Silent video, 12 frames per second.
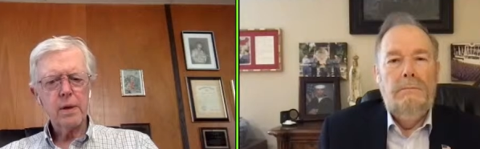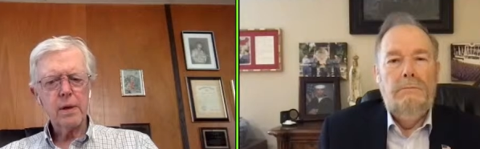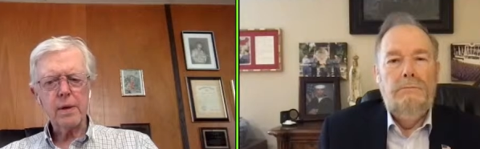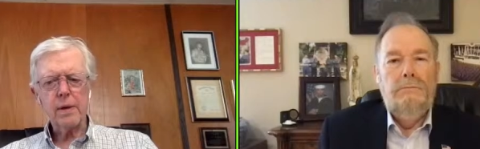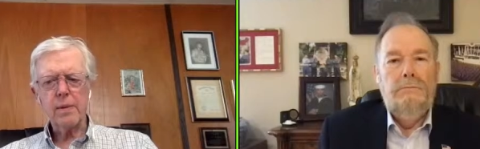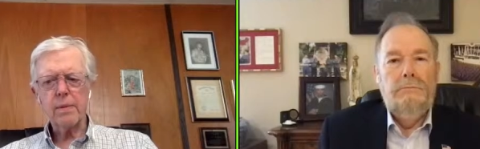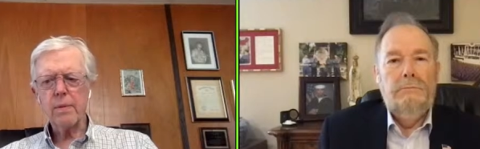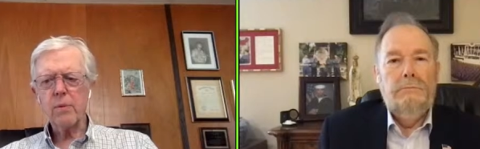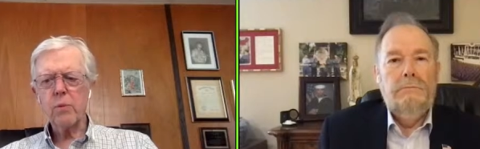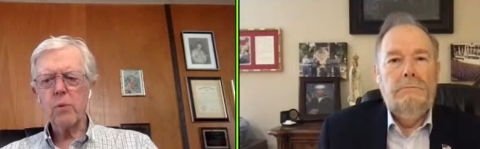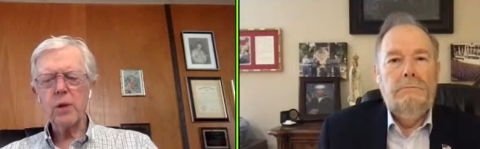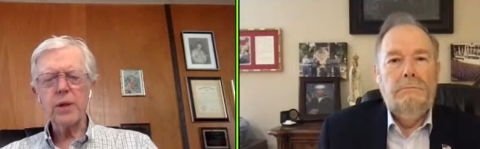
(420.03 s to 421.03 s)
Speaker 1: uh,
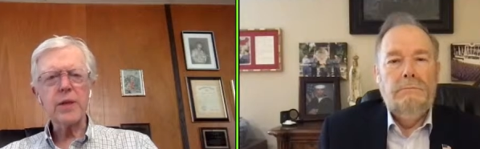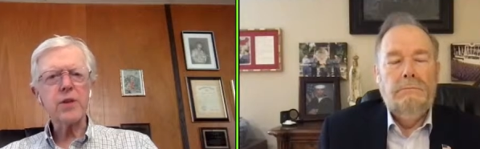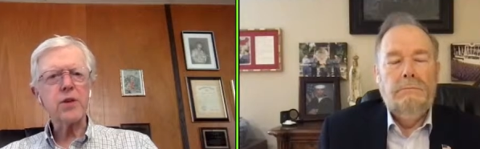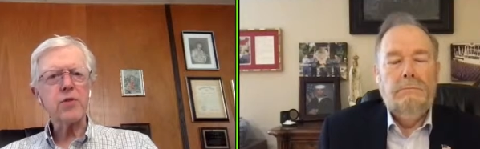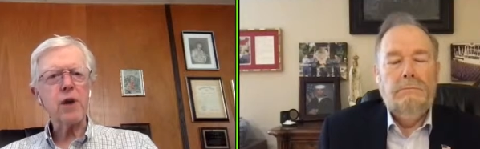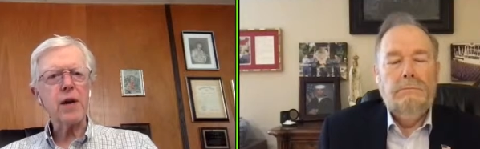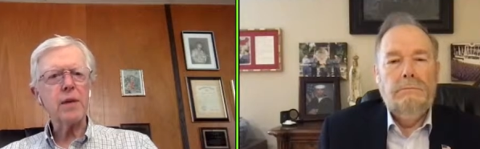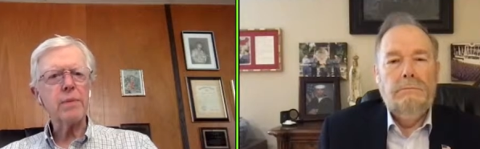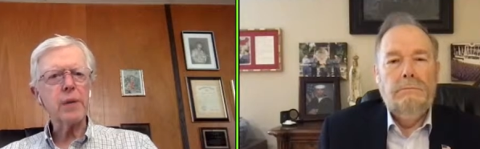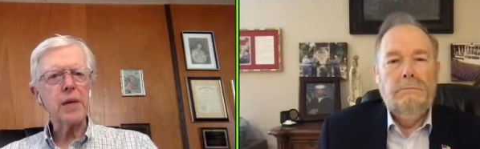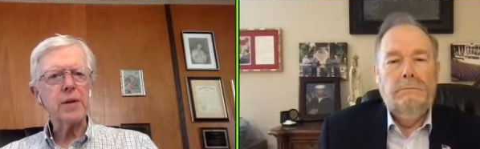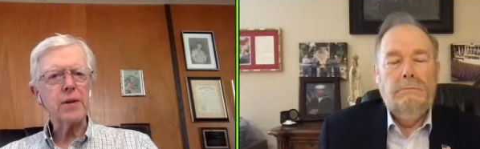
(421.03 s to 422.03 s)
willing to try to
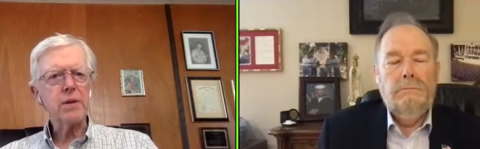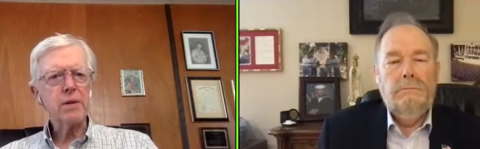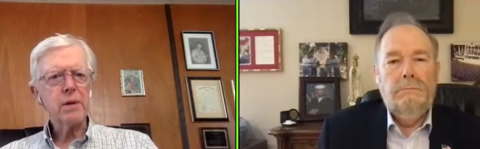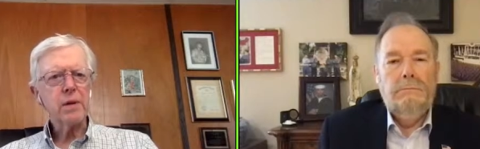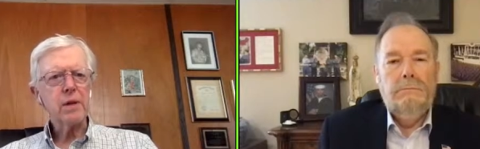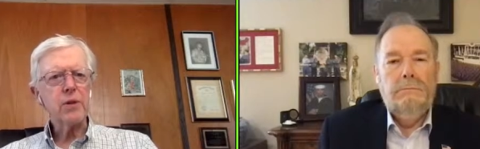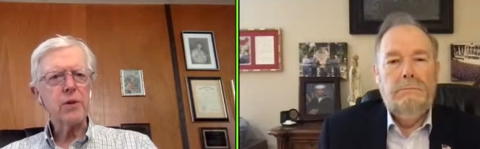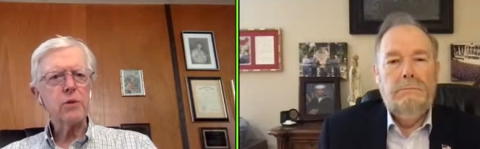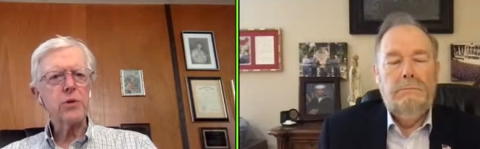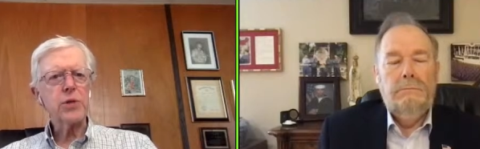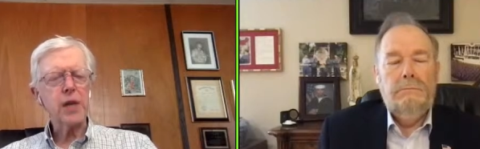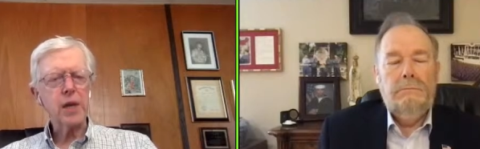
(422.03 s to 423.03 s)
meet
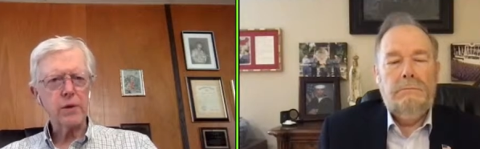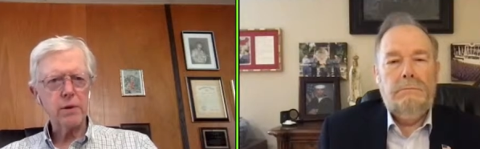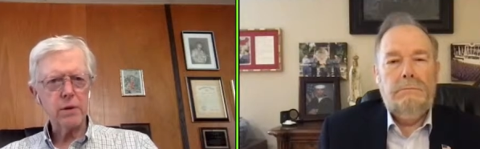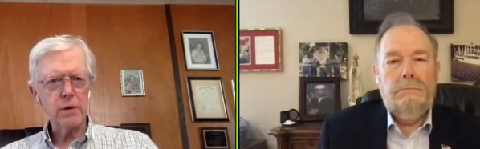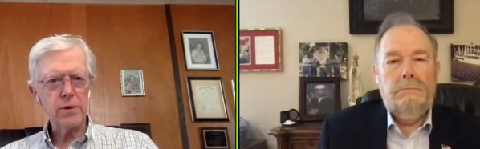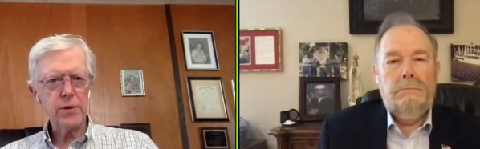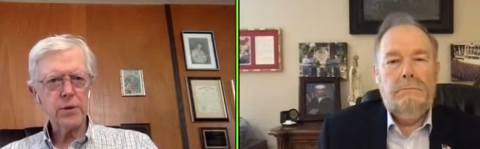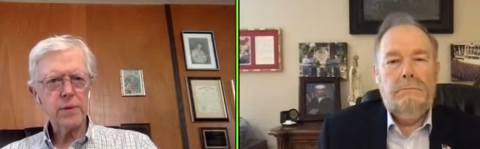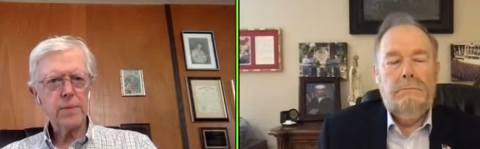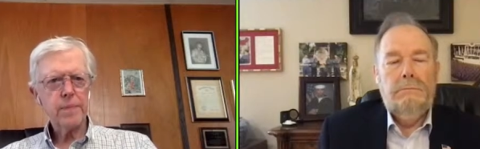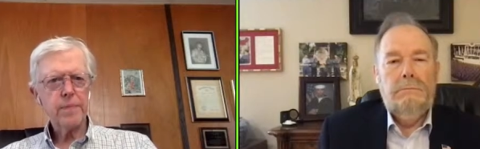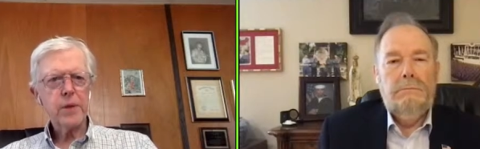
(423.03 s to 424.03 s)
those standards,
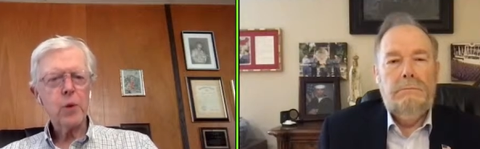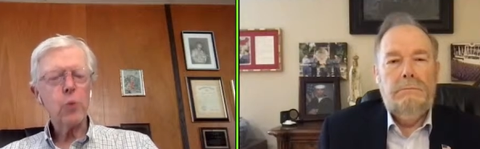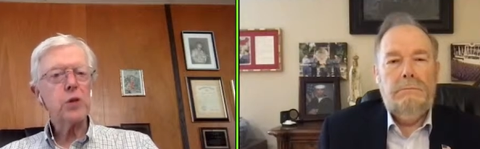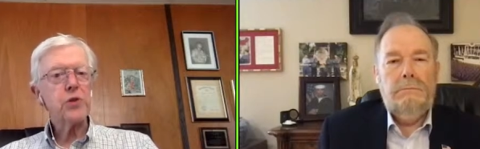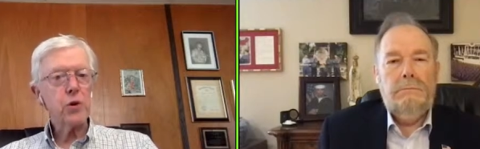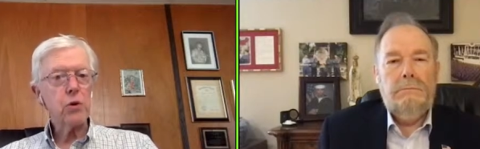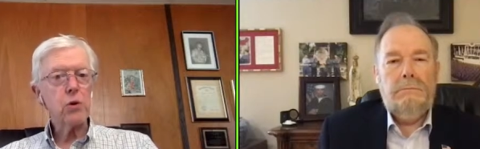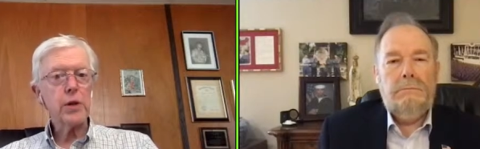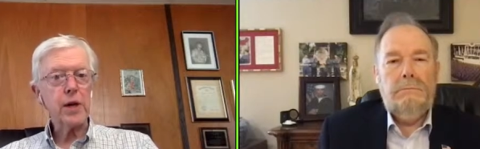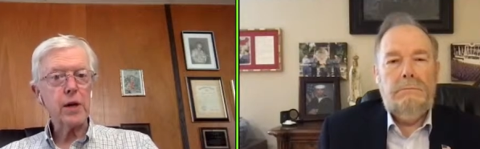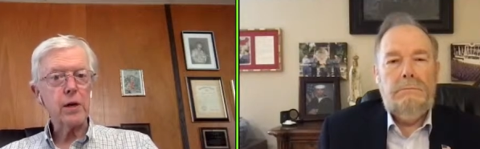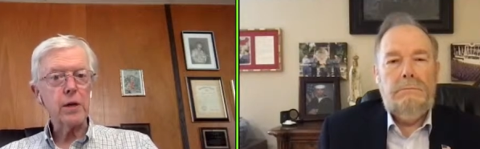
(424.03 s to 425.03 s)
which
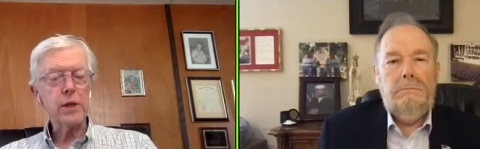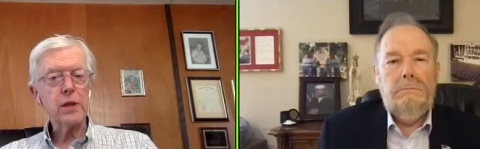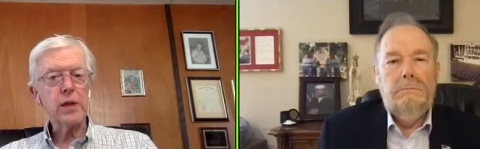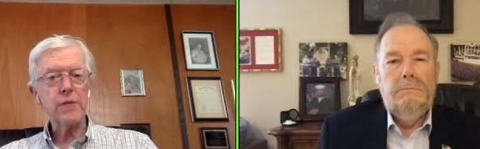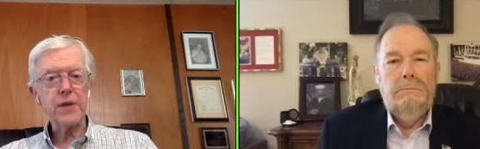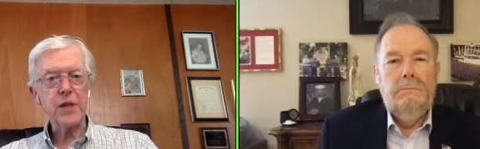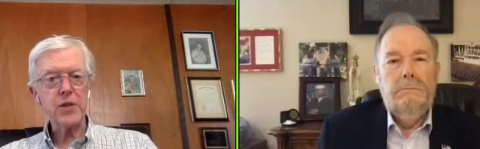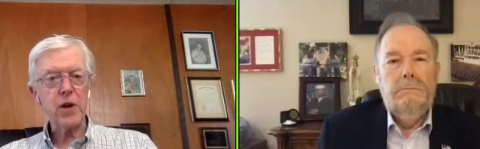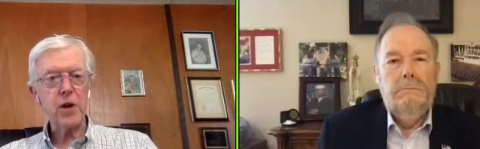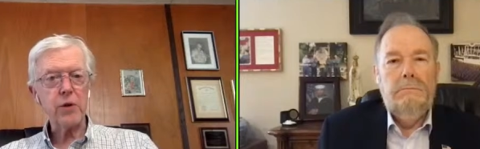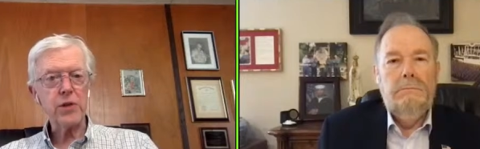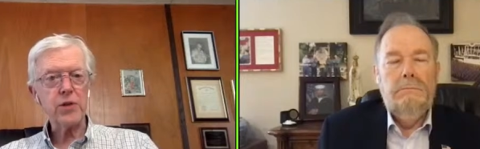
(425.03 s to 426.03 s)
early on the left has
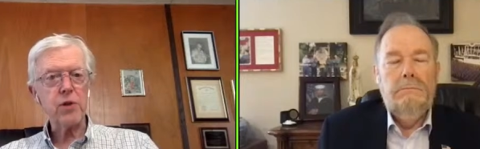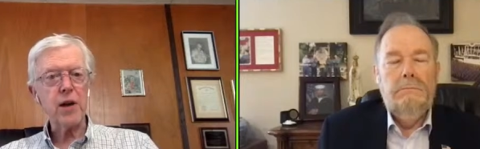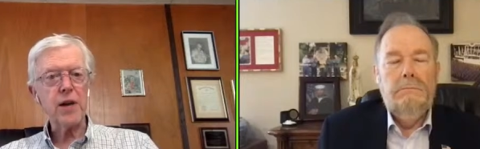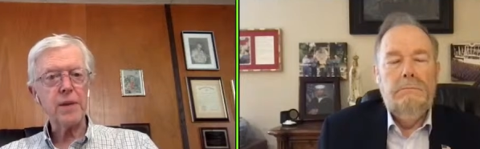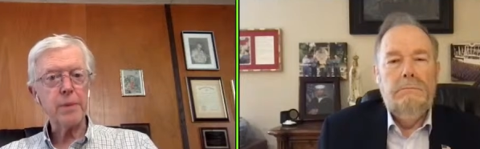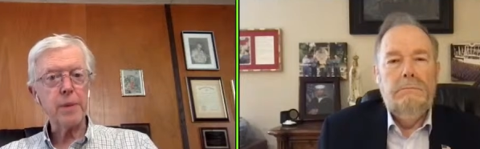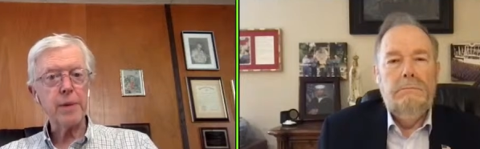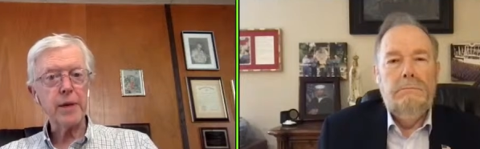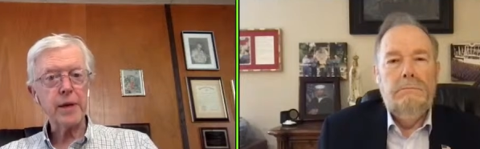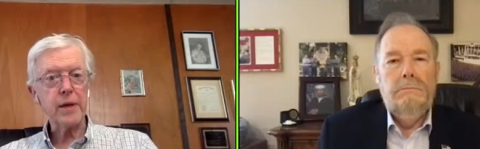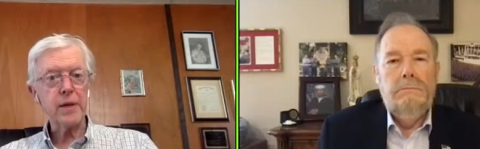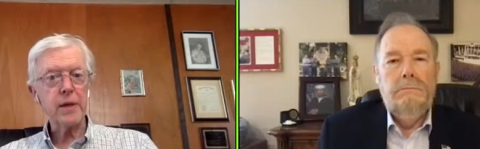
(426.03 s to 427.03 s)
always tried to
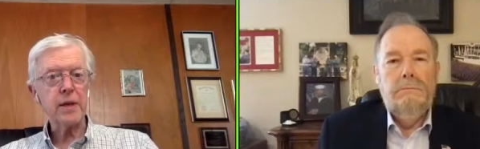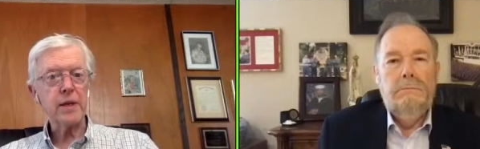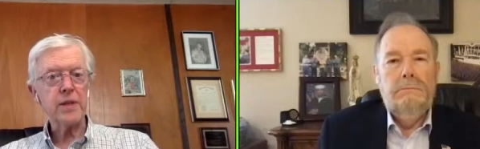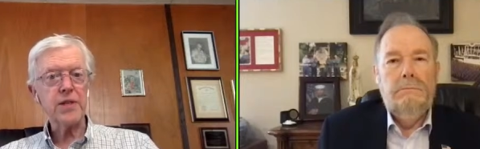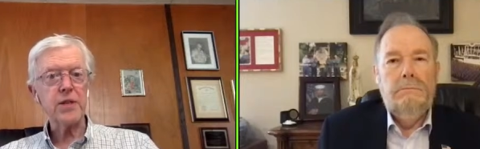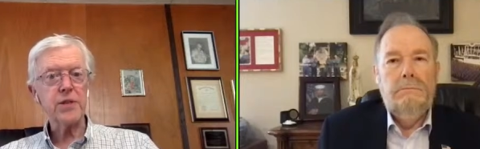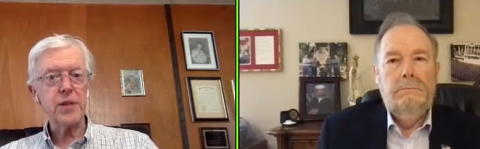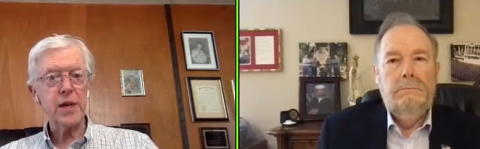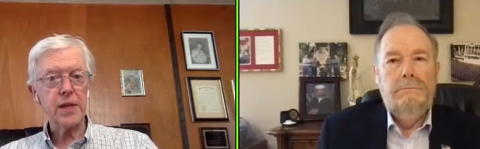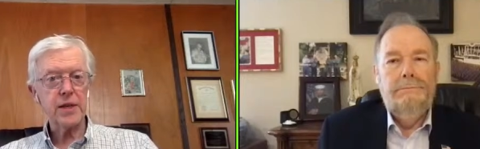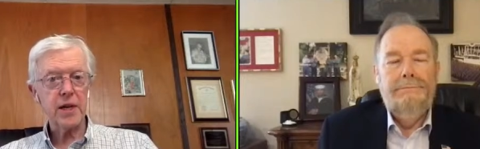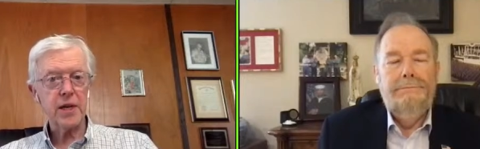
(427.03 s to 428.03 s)
mimic and, and insists
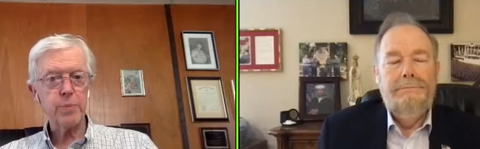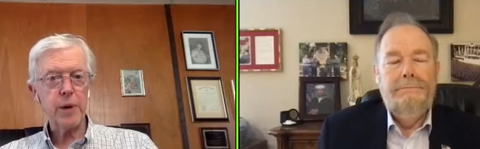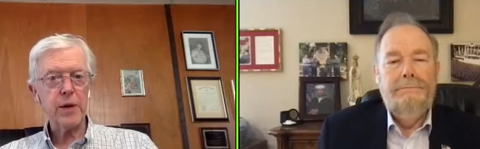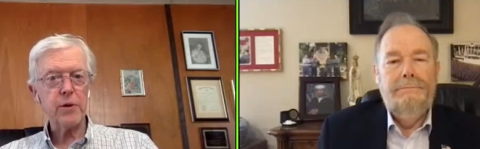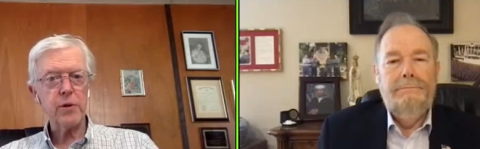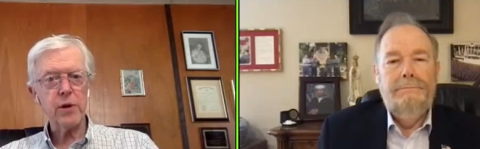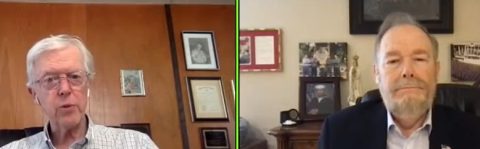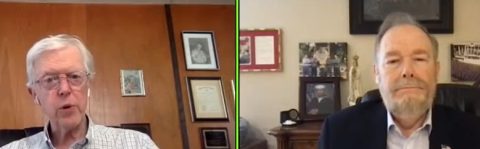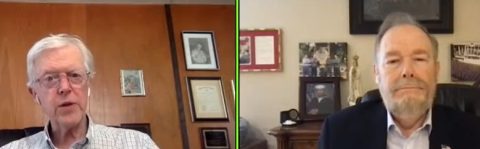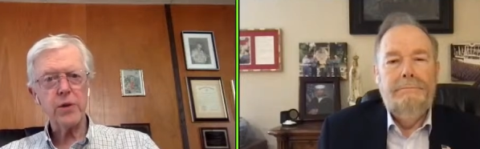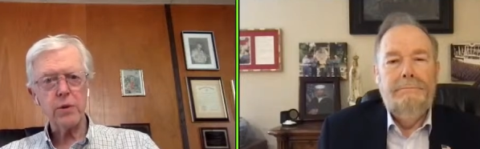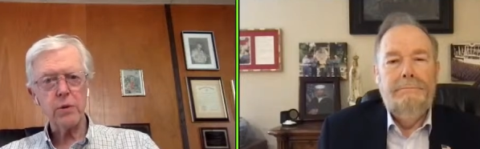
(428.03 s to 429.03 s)
that it does better than
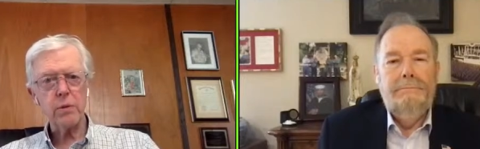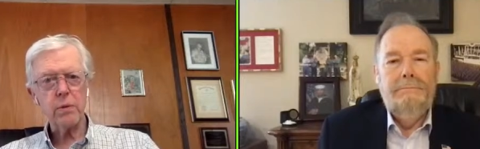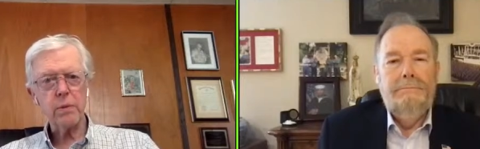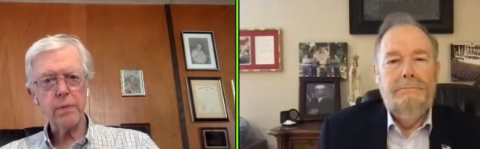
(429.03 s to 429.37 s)
we do